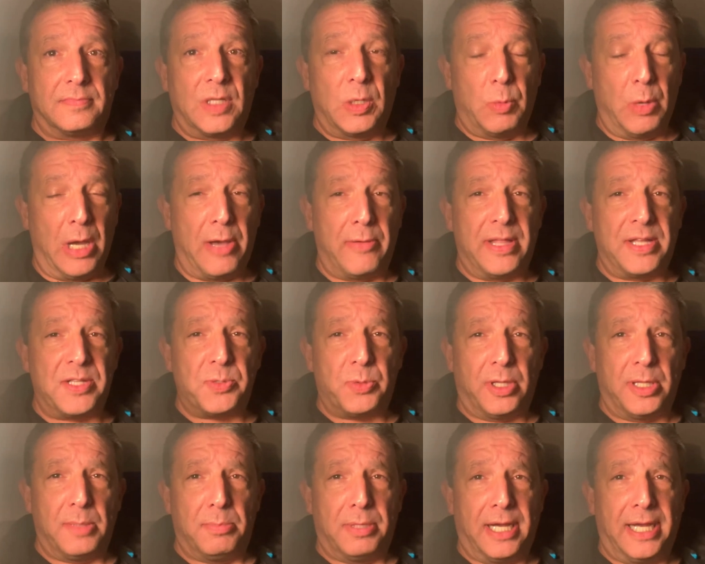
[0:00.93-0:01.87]
Wow, that's
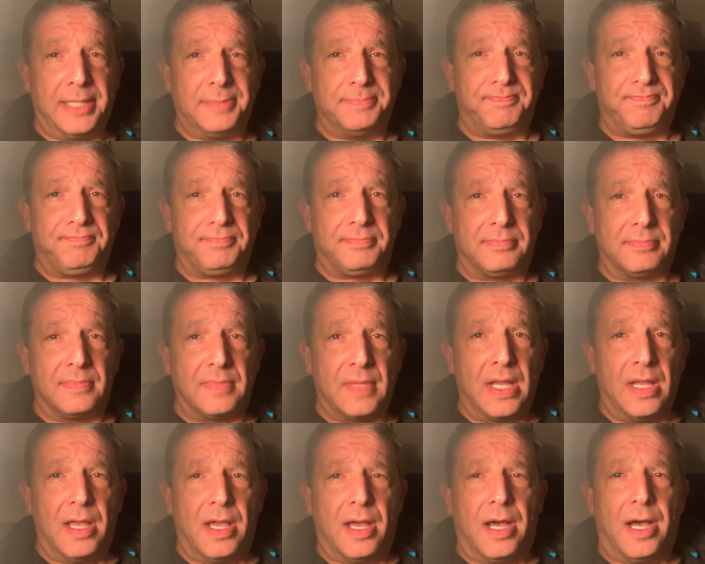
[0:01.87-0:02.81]
really bright.
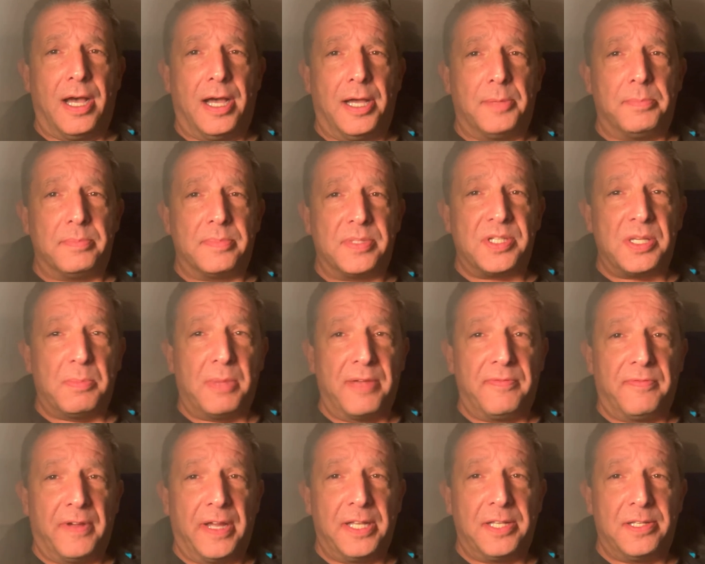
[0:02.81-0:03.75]
So my
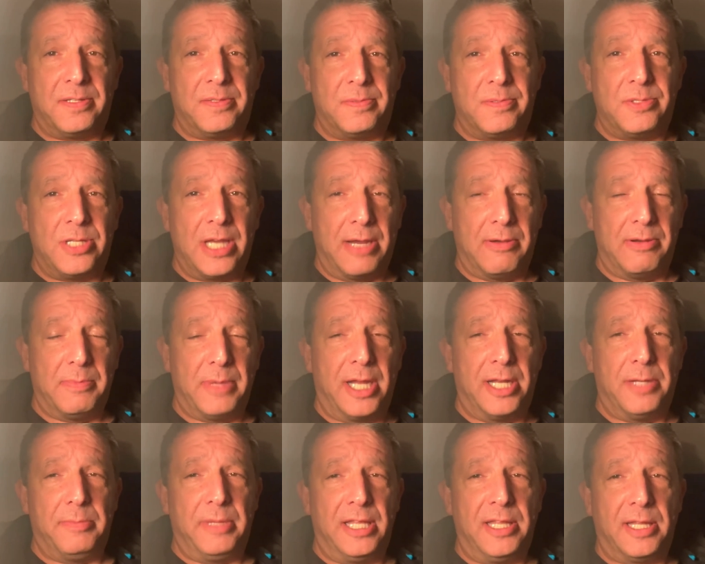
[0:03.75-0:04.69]
friend Jay
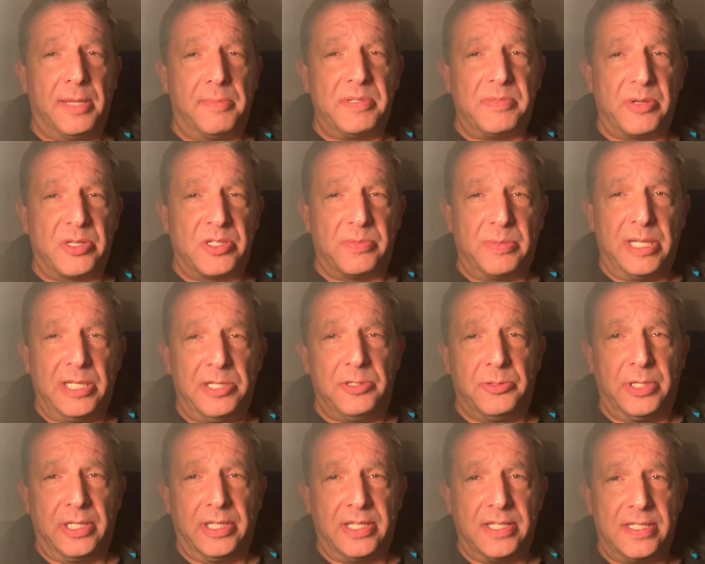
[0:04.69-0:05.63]
reminded me that I'm supposed to be
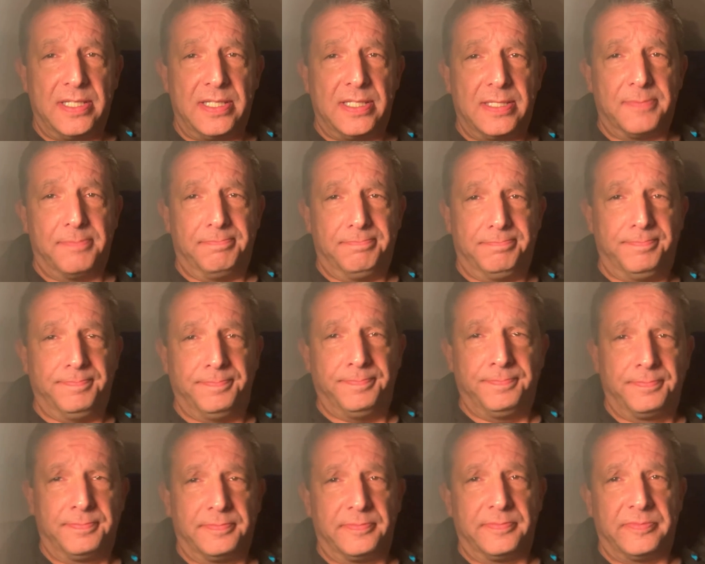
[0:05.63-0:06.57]
doing these
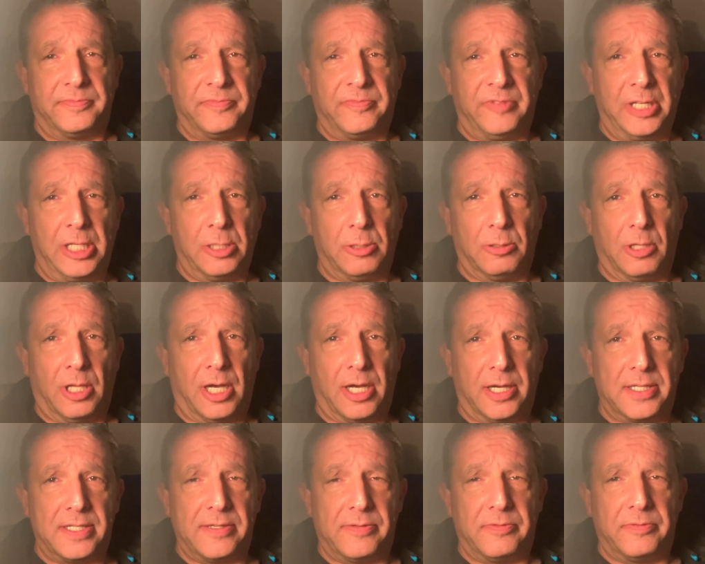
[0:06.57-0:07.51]
video
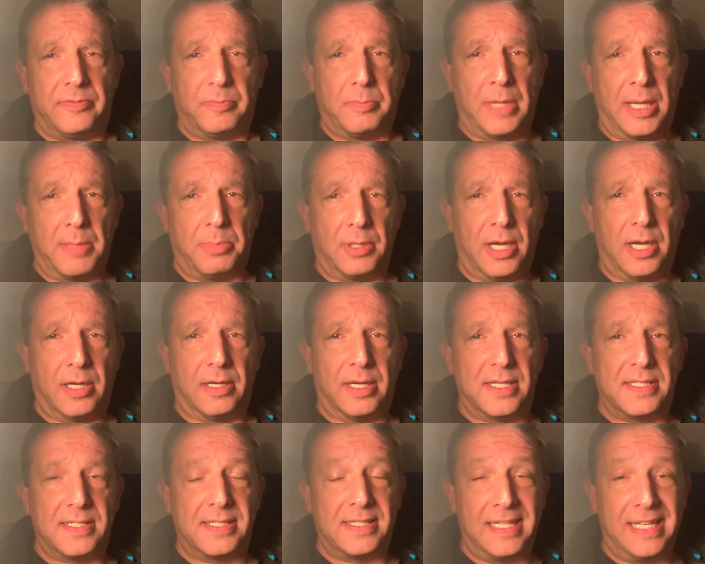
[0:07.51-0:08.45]
logs of my
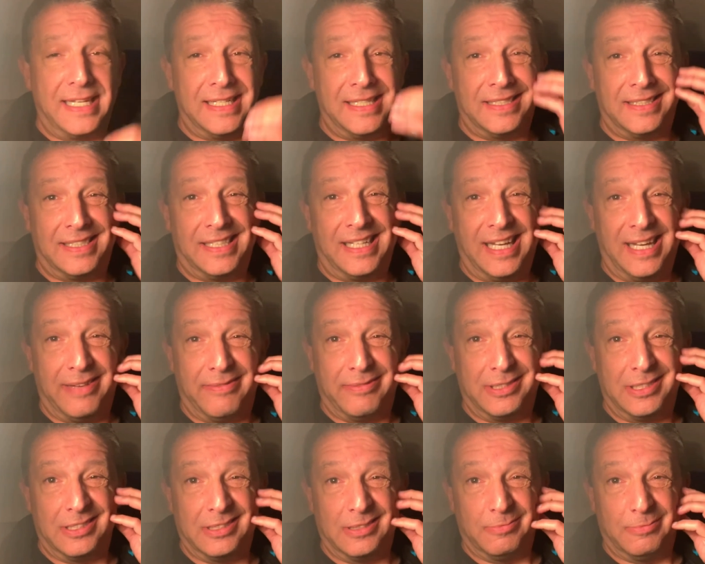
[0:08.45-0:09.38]
progress, and I
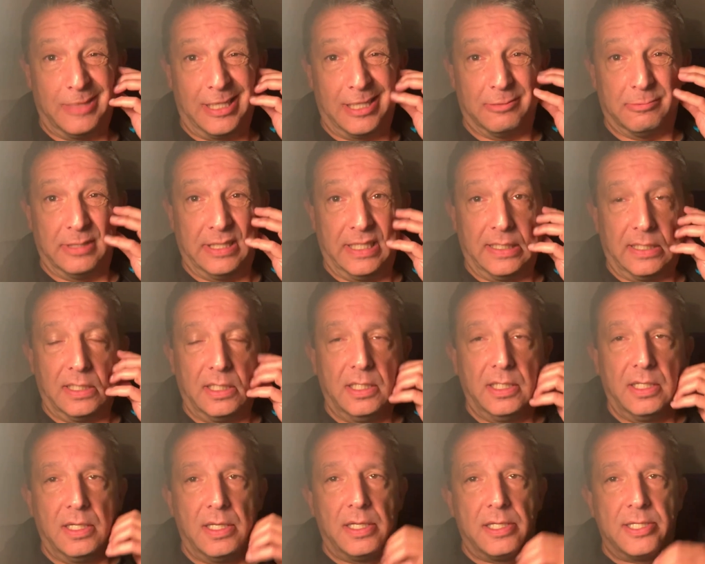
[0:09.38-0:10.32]
haven't in about a week.
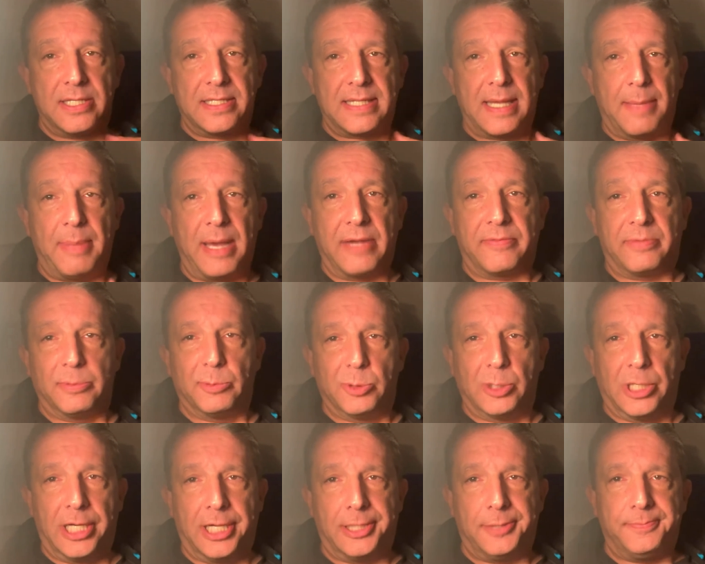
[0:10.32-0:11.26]
Just got back from a
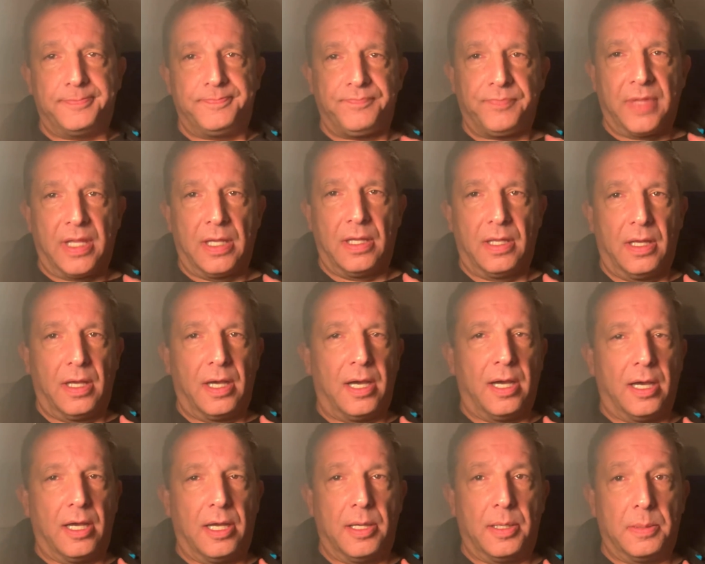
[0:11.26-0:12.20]
run.
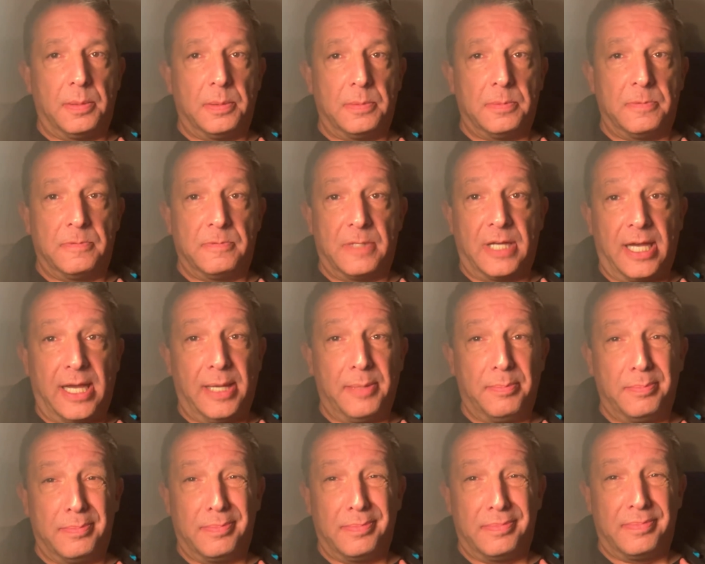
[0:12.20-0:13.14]

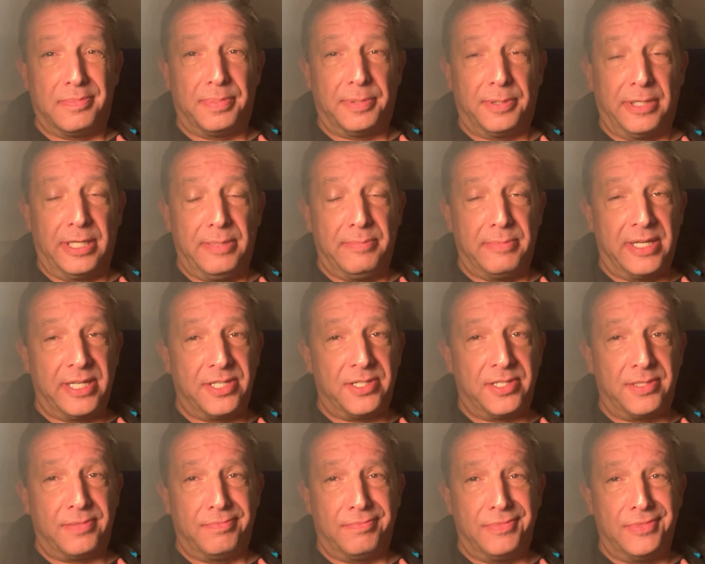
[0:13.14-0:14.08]
I'm pretty
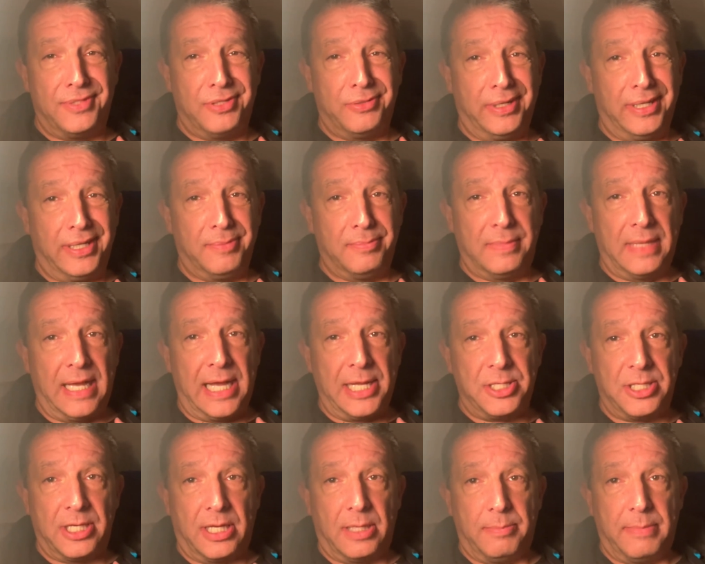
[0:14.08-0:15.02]
much doing
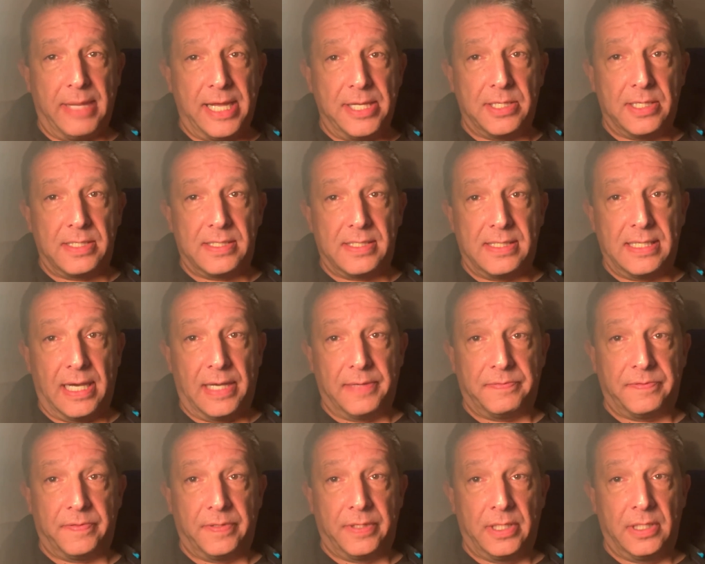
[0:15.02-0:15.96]
magic and magic
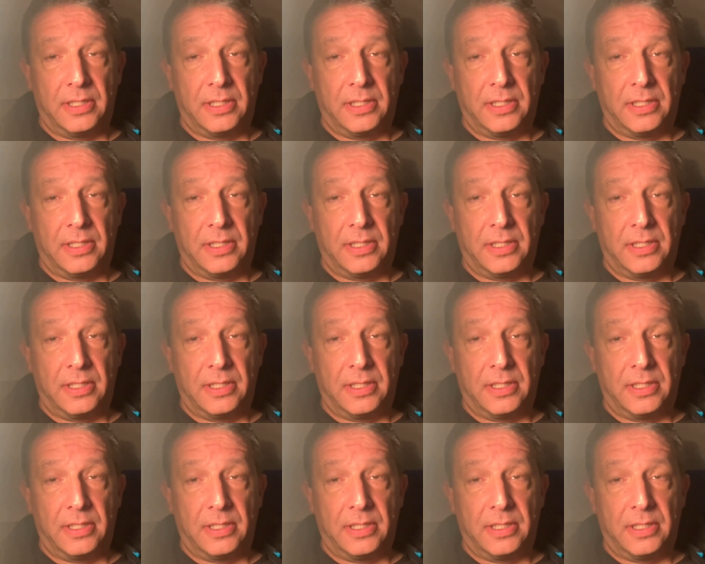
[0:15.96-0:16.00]
stuff